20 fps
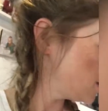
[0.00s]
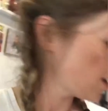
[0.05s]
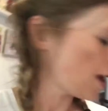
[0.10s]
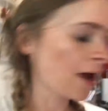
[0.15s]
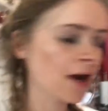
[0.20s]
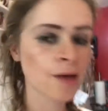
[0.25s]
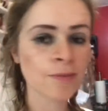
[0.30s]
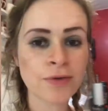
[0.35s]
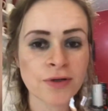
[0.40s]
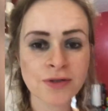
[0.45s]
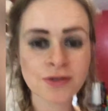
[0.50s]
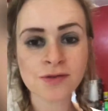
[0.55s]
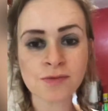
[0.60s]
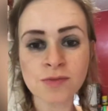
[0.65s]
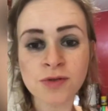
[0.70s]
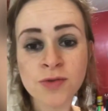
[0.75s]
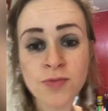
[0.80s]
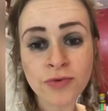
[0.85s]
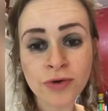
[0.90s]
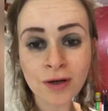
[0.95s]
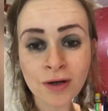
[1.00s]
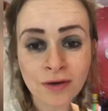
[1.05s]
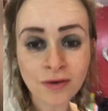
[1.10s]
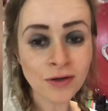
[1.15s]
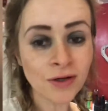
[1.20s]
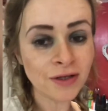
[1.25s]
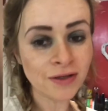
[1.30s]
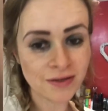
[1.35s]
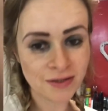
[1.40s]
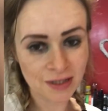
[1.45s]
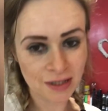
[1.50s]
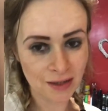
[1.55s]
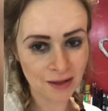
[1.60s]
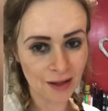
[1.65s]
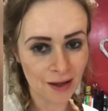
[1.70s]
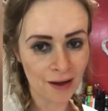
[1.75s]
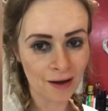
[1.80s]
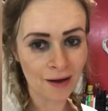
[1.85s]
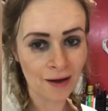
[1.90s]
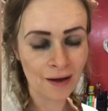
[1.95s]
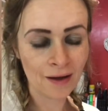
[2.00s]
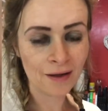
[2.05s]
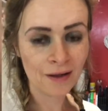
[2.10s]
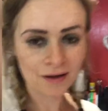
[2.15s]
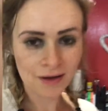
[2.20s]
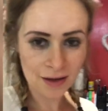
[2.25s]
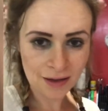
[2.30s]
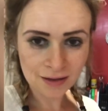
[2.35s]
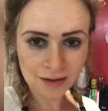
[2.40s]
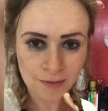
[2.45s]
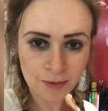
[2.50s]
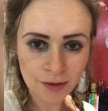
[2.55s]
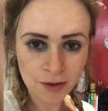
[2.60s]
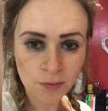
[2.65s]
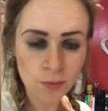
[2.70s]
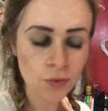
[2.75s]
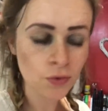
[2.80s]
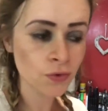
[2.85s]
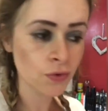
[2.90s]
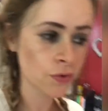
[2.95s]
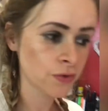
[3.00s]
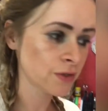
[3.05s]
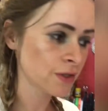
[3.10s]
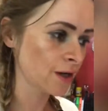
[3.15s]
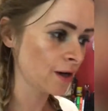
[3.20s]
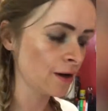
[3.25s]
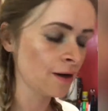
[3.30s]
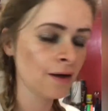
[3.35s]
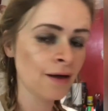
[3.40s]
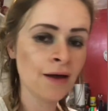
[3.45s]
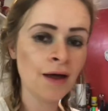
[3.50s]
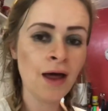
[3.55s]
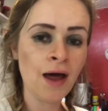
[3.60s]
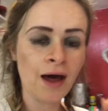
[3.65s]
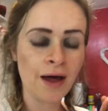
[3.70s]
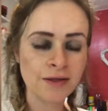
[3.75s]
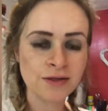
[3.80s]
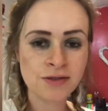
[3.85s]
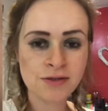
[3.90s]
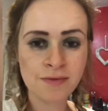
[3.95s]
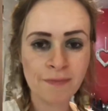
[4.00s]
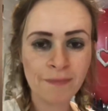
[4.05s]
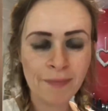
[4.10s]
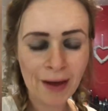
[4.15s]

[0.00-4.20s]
and I put some spring onions in there, a little bit of water and some